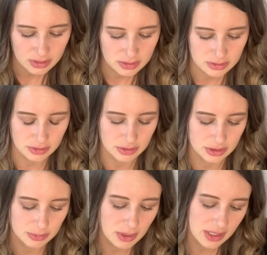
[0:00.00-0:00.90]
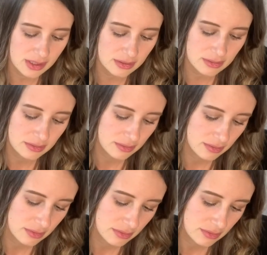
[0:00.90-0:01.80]
So just 1,
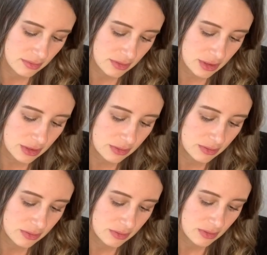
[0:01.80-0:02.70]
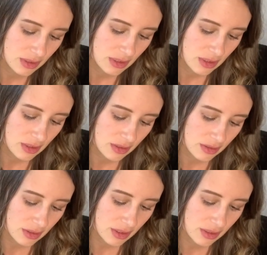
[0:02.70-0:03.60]
2,
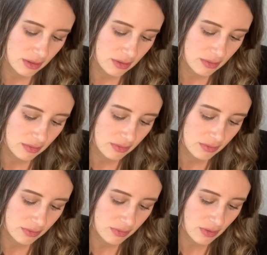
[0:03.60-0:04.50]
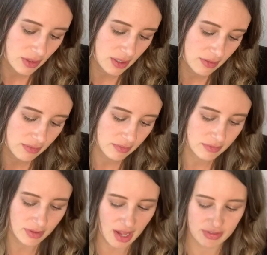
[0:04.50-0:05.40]
3, 4,
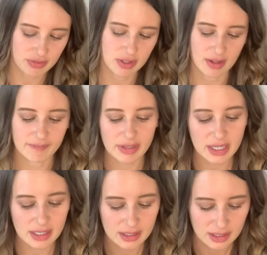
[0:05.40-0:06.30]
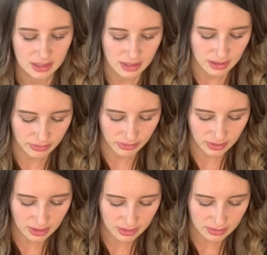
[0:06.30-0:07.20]
5 if you can fit it. If you
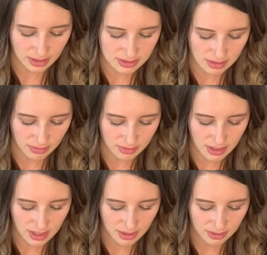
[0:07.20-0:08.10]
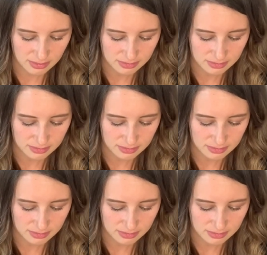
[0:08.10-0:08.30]
can't, that's okay.